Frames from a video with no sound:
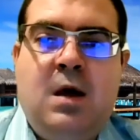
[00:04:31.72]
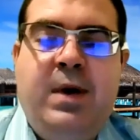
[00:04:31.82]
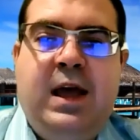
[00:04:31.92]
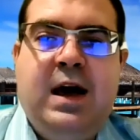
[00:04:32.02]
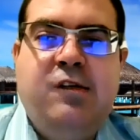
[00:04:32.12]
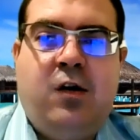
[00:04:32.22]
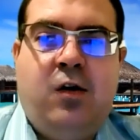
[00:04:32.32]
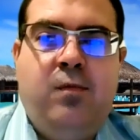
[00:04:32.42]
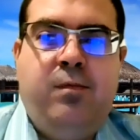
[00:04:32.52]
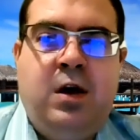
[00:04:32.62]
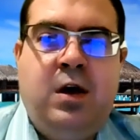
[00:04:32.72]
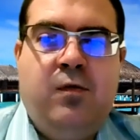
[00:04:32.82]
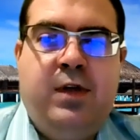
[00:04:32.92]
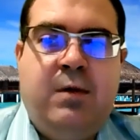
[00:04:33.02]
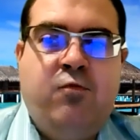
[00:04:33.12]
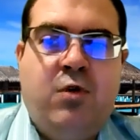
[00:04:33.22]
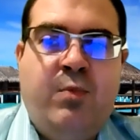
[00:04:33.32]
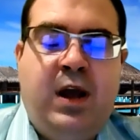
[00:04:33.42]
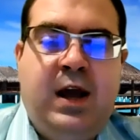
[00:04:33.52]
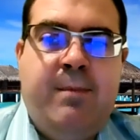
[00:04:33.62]
Because it'll, then
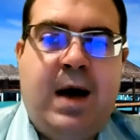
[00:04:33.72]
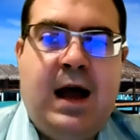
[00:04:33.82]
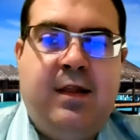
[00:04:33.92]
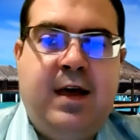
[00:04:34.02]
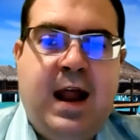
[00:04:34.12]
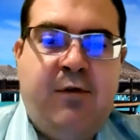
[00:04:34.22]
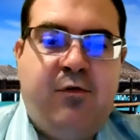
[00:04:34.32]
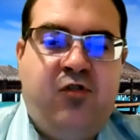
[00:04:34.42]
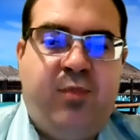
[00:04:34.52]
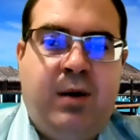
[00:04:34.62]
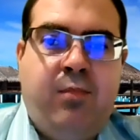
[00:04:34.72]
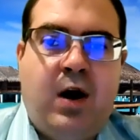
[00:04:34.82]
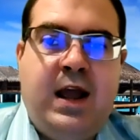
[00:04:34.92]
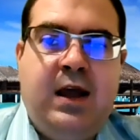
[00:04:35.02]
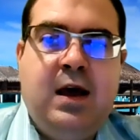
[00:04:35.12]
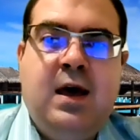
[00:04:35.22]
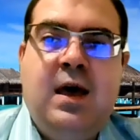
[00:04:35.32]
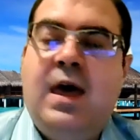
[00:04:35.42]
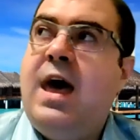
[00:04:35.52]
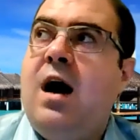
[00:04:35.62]
when we come back then after spring break
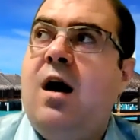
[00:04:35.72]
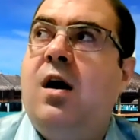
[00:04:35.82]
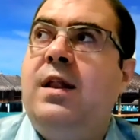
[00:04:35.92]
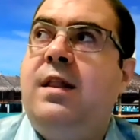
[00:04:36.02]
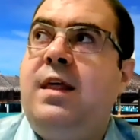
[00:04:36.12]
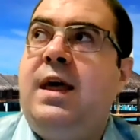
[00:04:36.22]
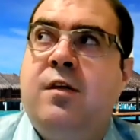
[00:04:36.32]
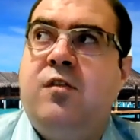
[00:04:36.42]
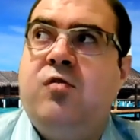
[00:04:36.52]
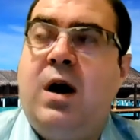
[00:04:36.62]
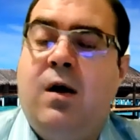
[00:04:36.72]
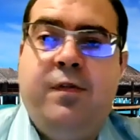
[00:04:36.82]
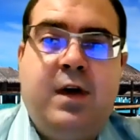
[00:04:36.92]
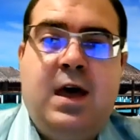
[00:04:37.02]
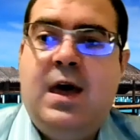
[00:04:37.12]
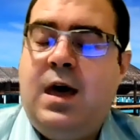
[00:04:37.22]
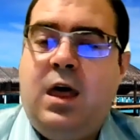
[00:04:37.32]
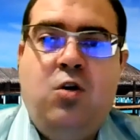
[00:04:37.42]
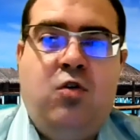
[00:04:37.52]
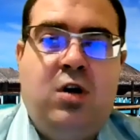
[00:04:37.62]
on the 12th,
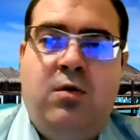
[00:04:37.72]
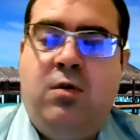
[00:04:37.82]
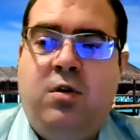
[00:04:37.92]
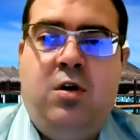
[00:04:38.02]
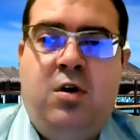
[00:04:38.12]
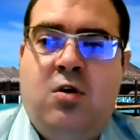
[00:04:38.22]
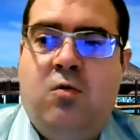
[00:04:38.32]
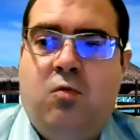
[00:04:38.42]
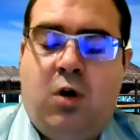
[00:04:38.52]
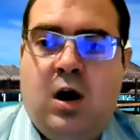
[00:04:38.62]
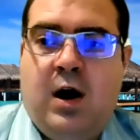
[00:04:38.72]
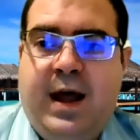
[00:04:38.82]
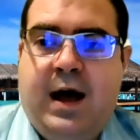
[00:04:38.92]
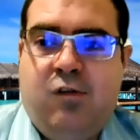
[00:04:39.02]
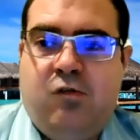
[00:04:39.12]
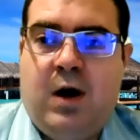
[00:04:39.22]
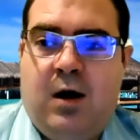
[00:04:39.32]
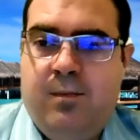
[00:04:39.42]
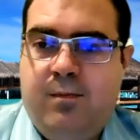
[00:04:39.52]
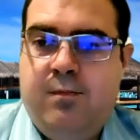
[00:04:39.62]
you can, work on that as
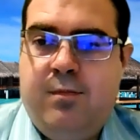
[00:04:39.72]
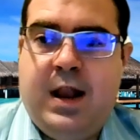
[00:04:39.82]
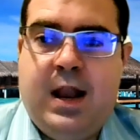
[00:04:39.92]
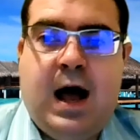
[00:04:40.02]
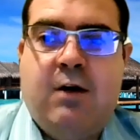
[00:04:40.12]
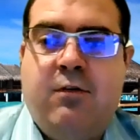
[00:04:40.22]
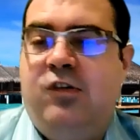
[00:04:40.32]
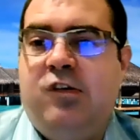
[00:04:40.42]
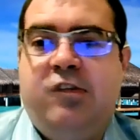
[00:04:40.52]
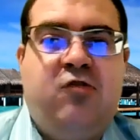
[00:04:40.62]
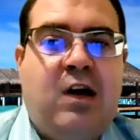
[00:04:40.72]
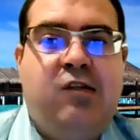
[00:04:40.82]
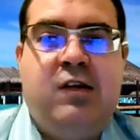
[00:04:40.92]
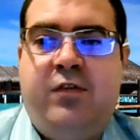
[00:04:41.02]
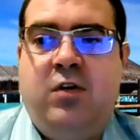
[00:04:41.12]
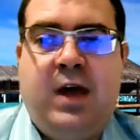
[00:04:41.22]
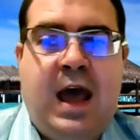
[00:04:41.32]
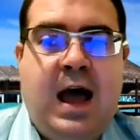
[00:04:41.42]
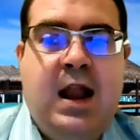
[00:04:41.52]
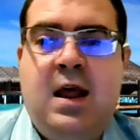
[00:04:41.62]
well. But I would just suggest if you
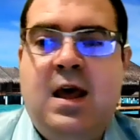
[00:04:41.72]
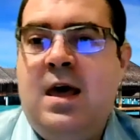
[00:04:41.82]
can,